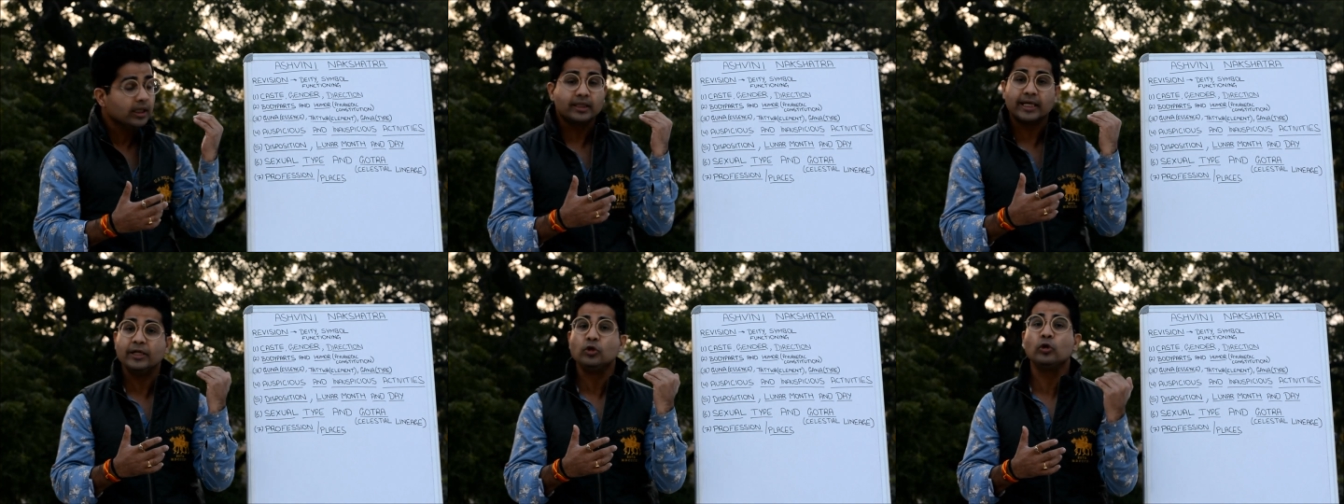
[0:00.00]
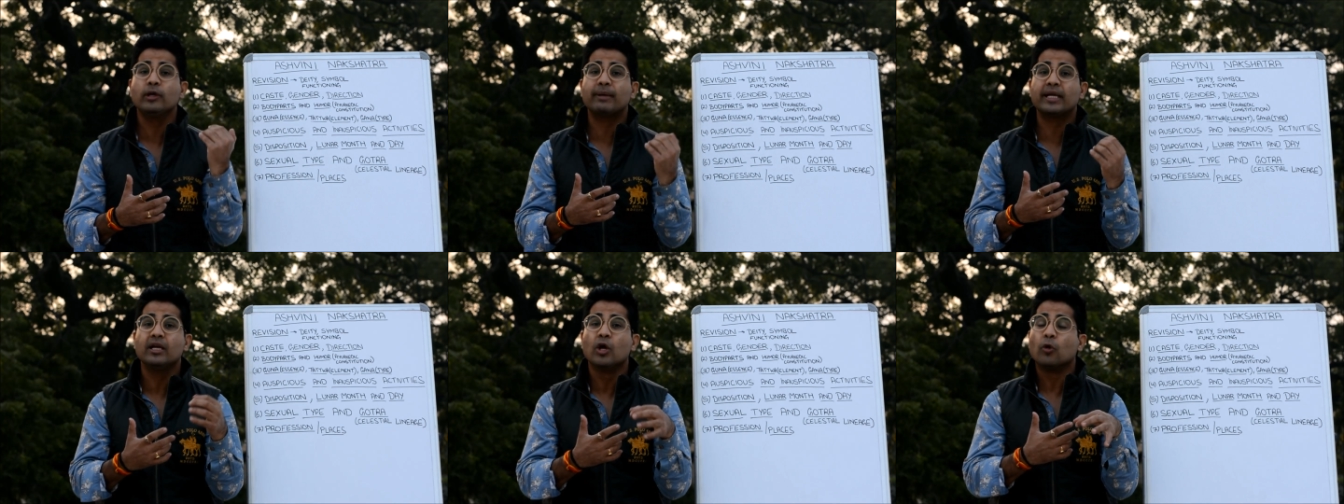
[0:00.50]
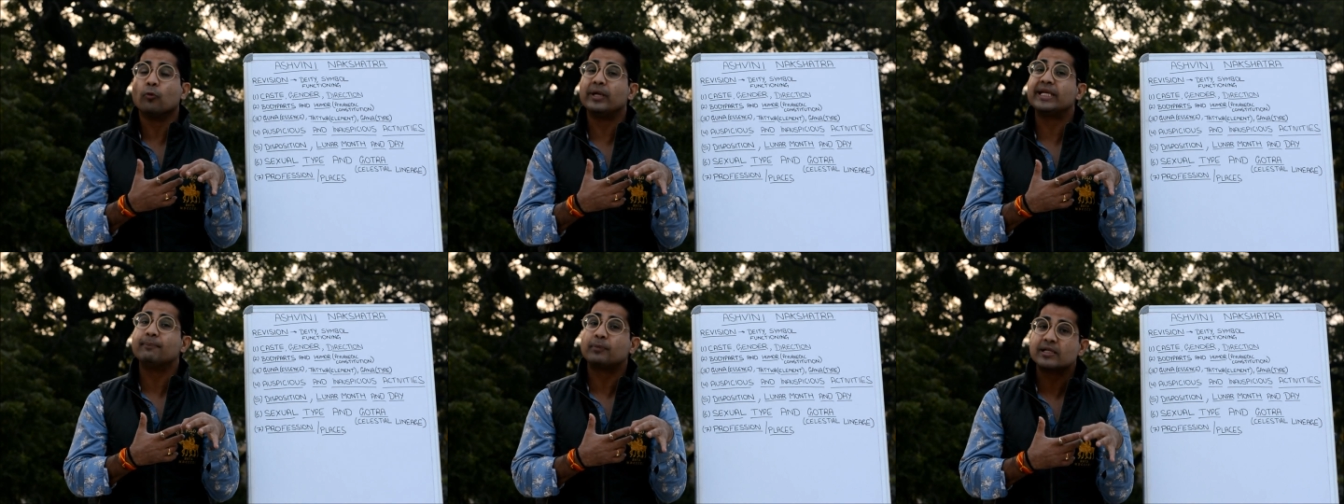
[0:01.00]
tend to remain very
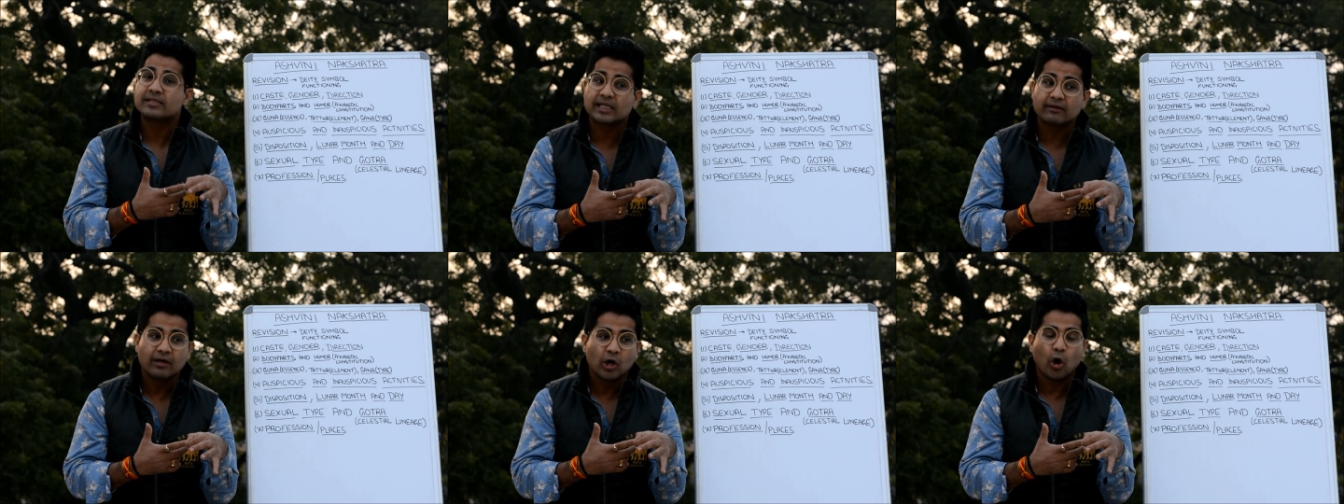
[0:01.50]
impulsive.